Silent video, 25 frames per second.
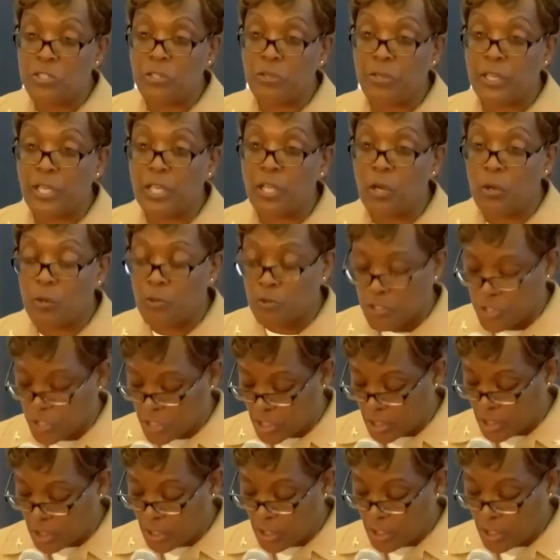mentor and
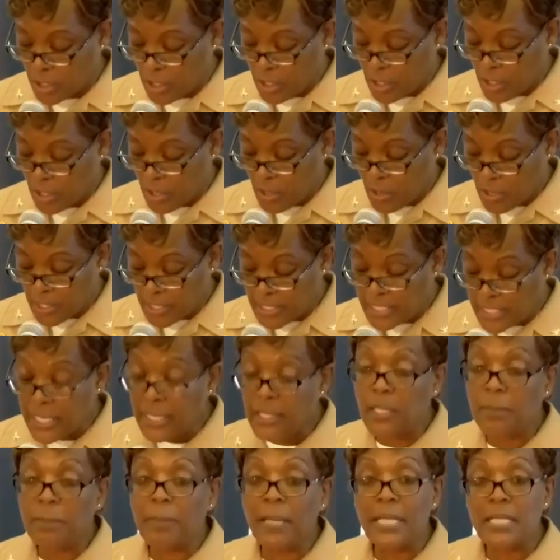coach on a
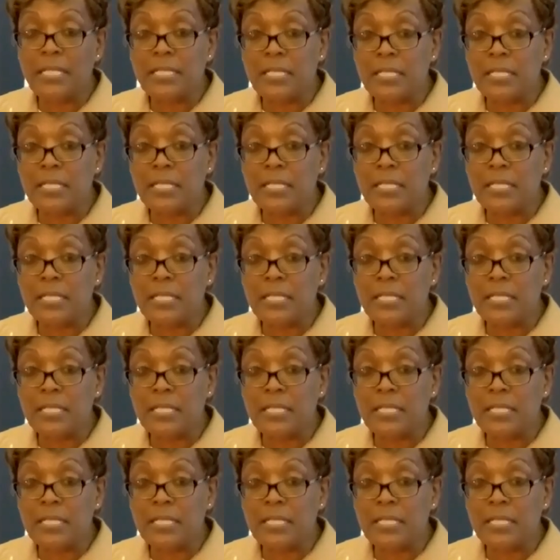daily